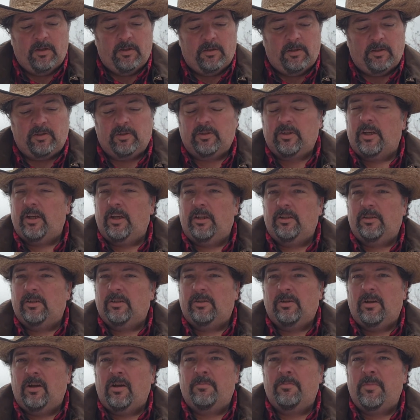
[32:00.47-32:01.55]
The state
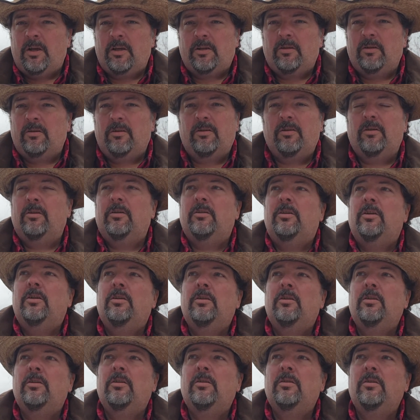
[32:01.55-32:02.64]
does not make a good
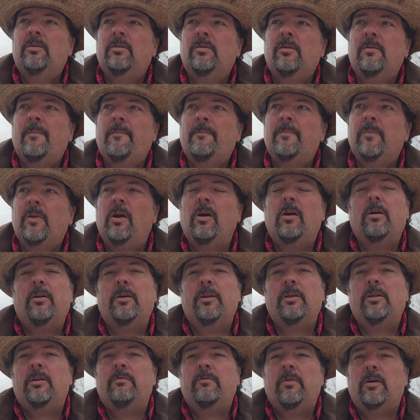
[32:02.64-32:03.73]

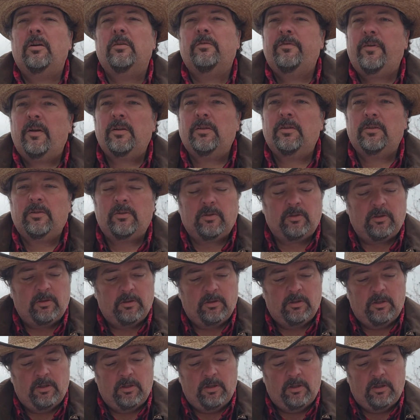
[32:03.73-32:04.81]
guardian of our funds.
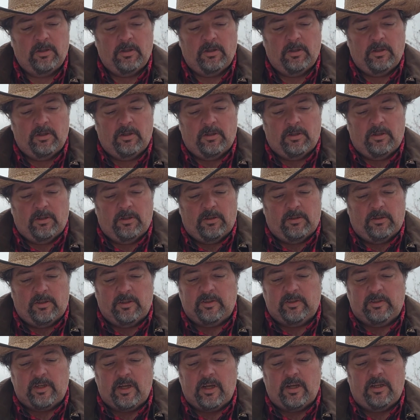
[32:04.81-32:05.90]
The
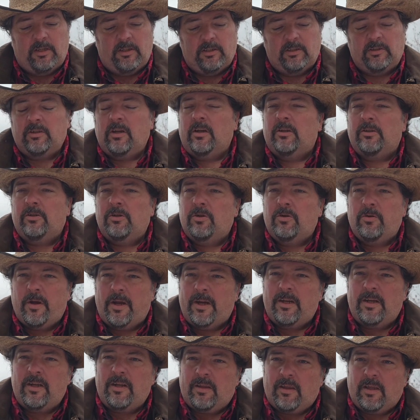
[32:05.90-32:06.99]
state does not do
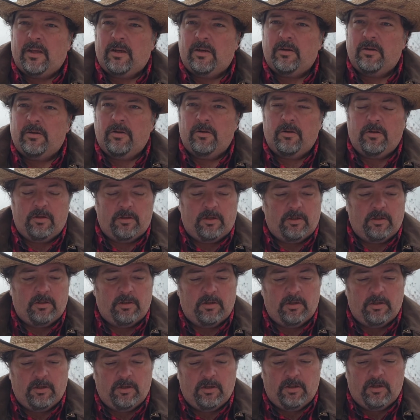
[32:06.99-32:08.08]
anything good.
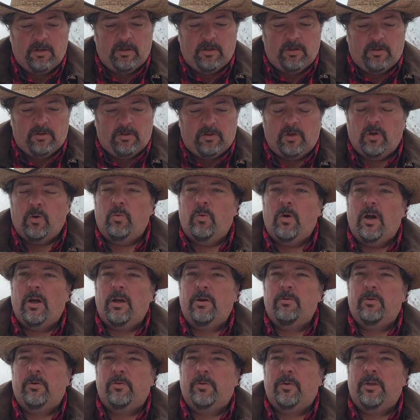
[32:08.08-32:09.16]
So why
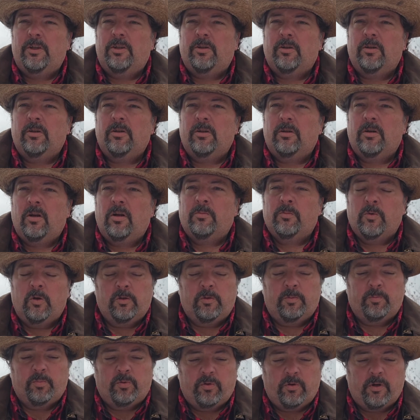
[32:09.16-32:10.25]
would we turn our
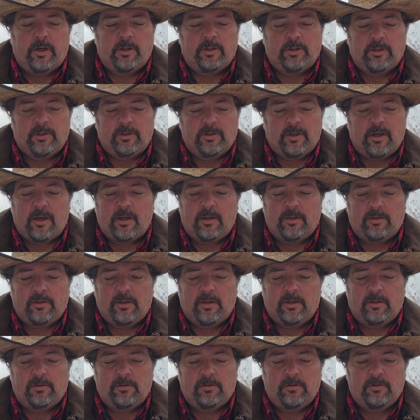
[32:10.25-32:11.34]
most precious
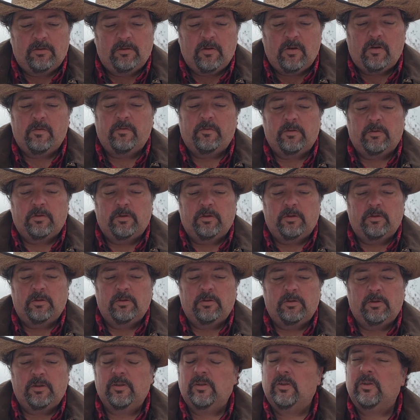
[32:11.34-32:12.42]
asset over
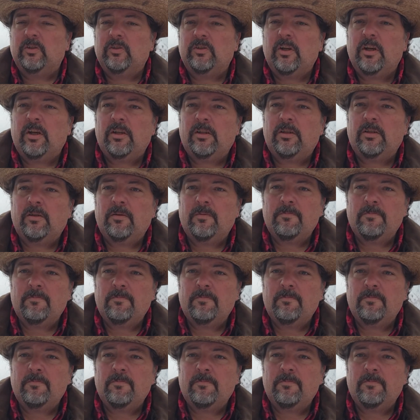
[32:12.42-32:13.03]
to the state?